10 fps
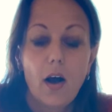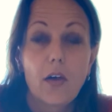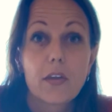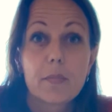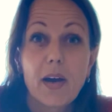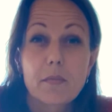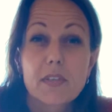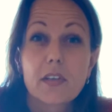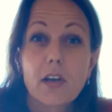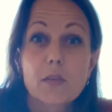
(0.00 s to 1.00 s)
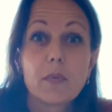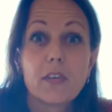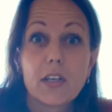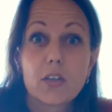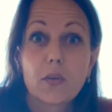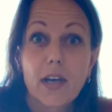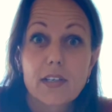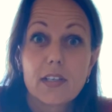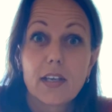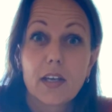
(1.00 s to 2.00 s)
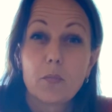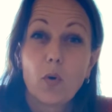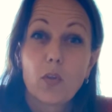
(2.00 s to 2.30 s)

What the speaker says: other departments in the hospital, they don't actually get more